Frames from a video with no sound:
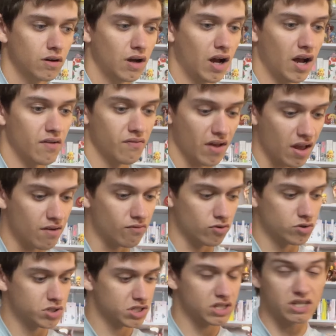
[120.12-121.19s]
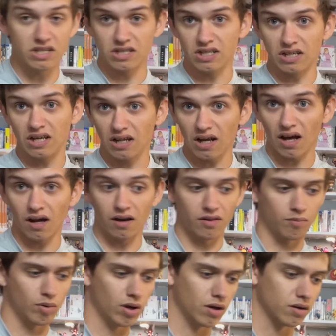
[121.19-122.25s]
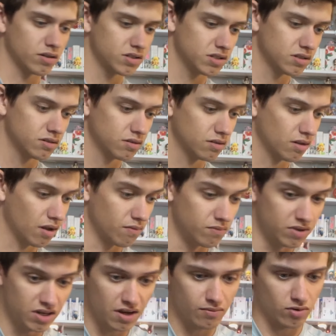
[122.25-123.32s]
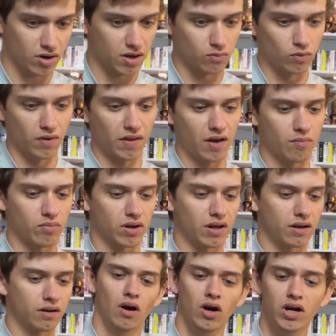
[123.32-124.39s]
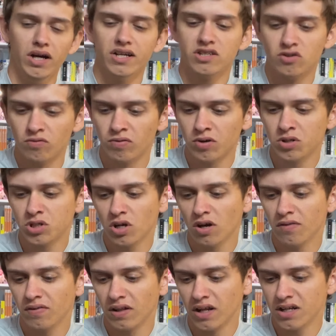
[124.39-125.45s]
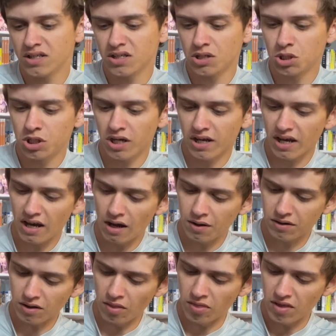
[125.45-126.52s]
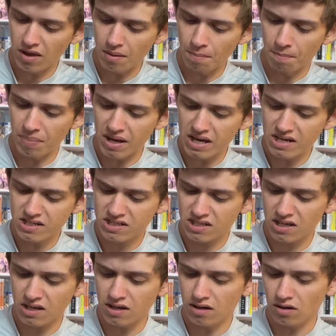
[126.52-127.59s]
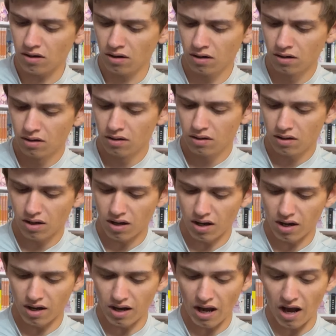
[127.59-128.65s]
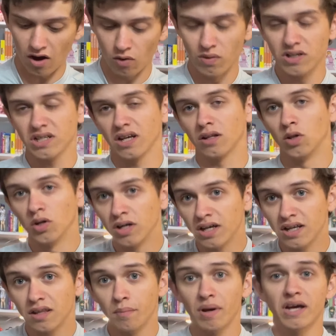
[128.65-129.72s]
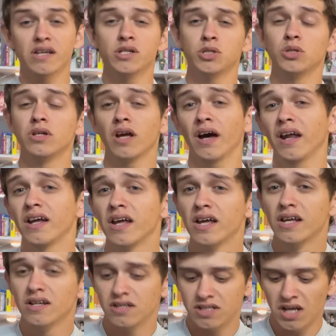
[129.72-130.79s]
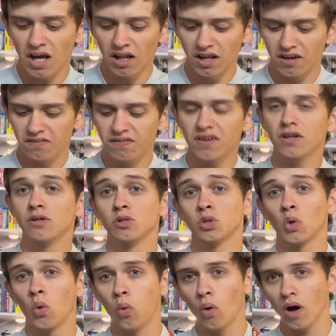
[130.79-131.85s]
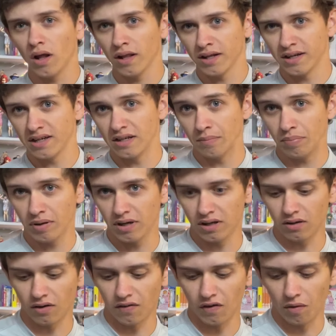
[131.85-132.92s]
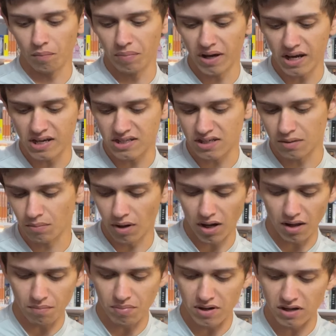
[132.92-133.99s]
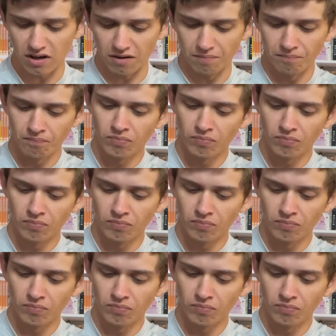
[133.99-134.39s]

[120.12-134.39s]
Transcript: I've ever seen to get out of the box. I've never had one that bad. All right, so first off, let's check out the base here. I always like looking at the base. You can kind of tell a figure's quality depending on their base, in my opinion.